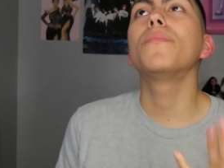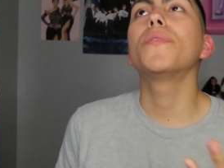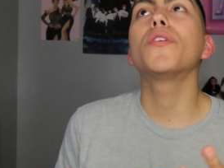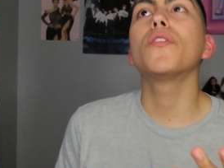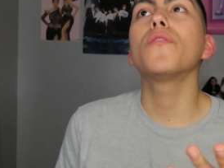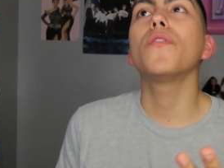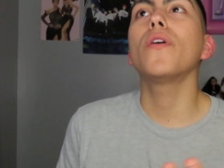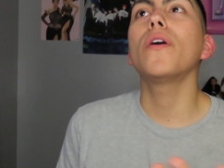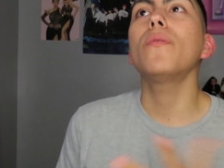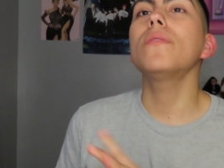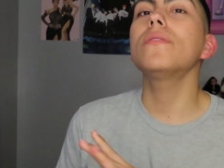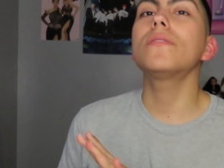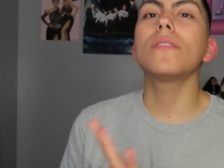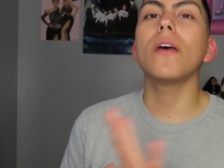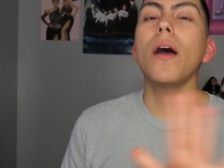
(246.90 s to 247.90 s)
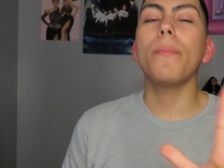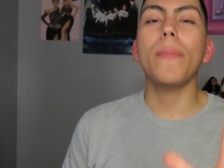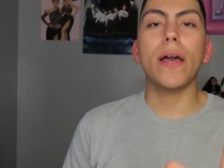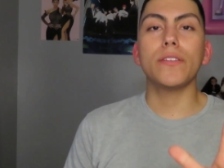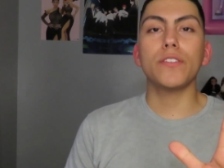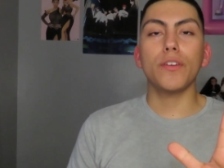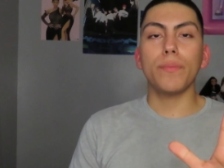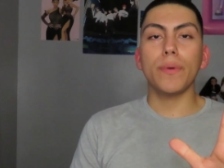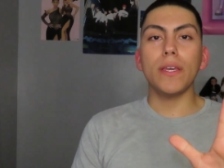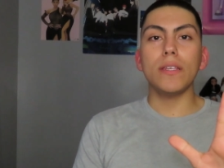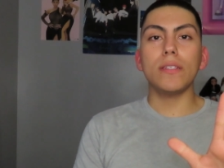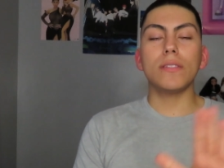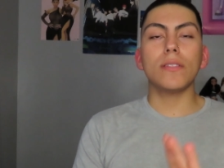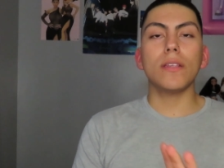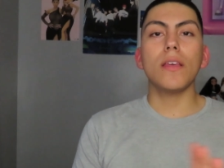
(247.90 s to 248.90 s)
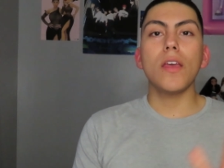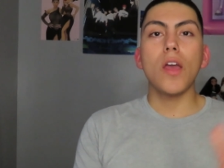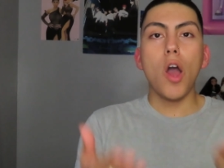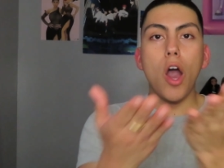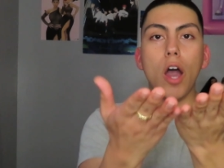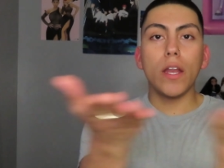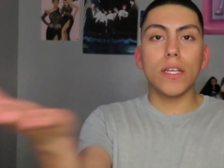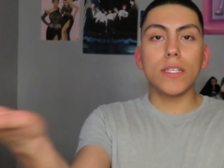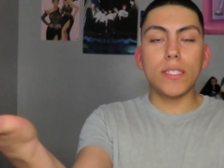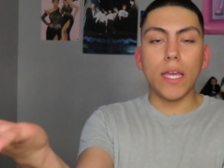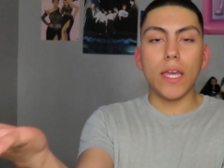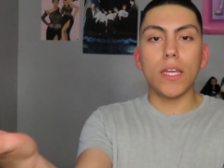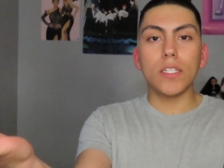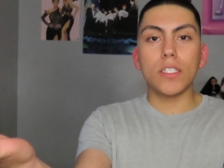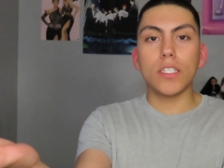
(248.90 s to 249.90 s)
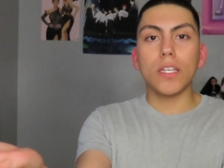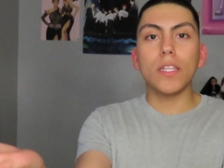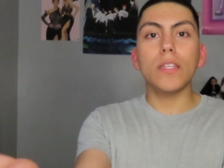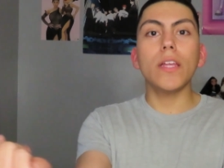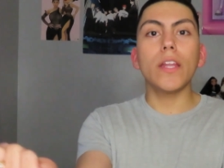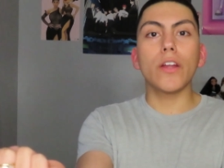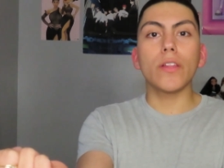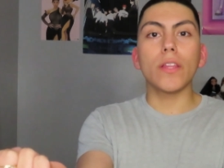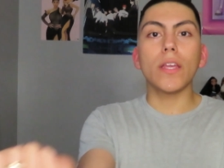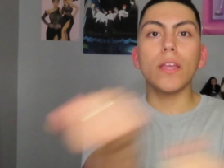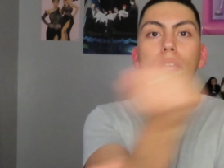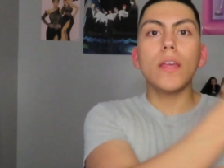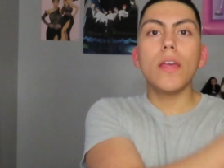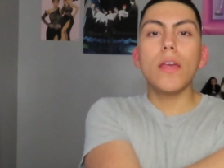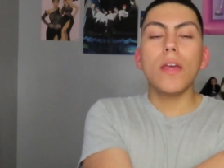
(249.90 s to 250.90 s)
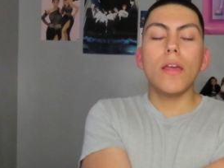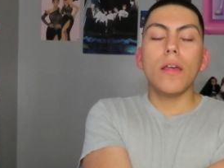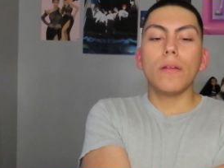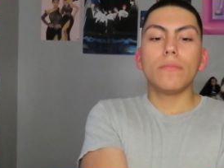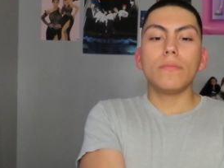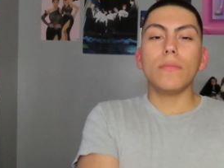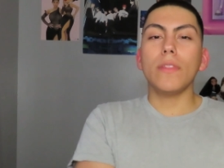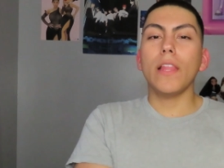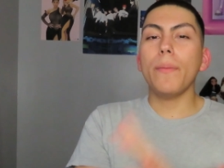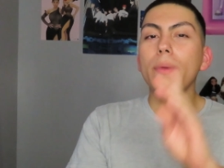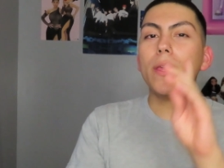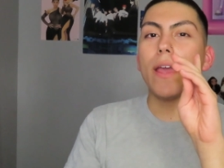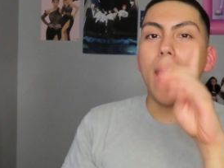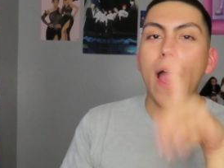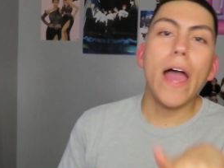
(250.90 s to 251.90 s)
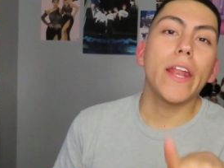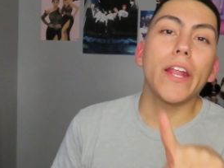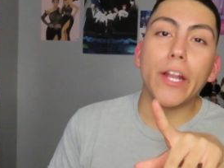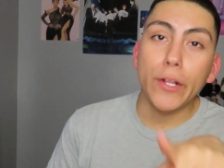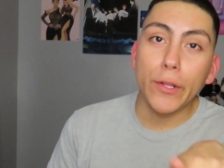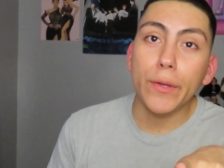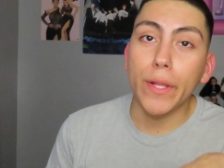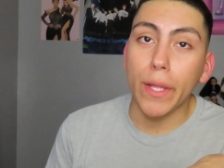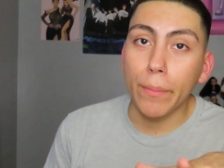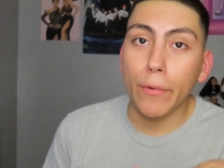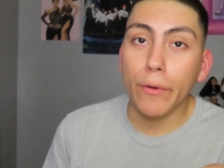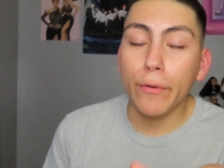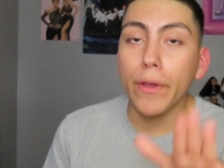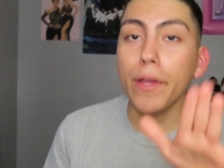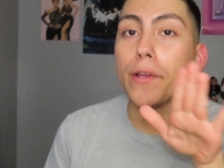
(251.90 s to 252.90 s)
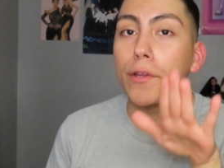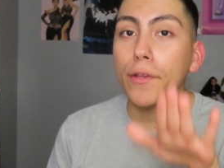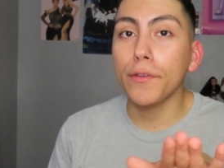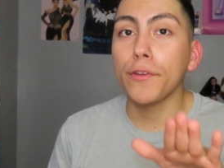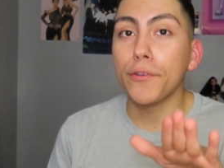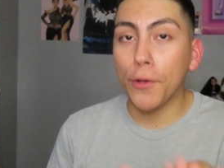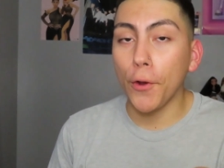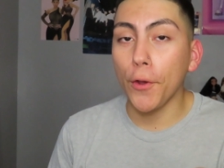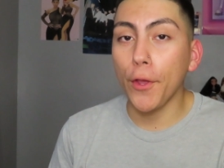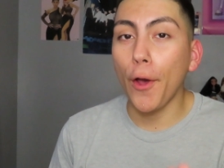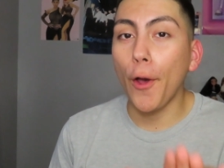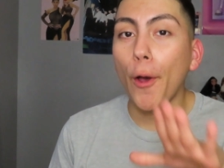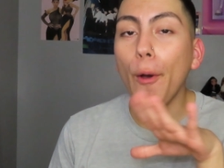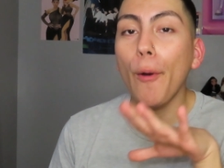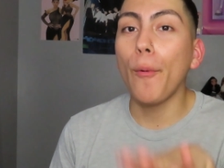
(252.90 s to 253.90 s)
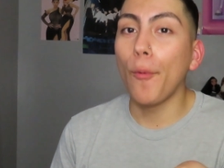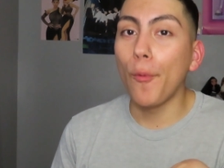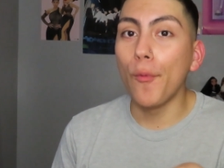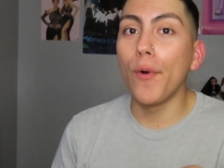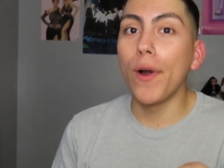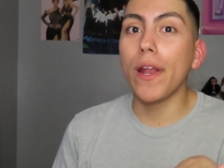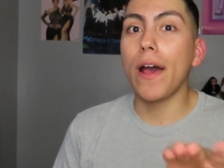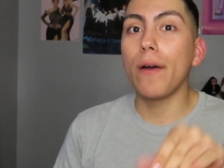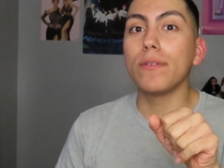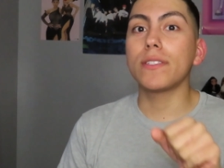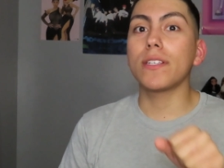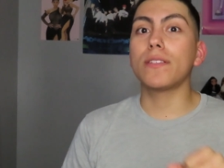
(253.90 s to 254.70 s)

Beautiful. It was a masterpiece on a stage, literally. Let me add a little clip real quick just to show y'all what I was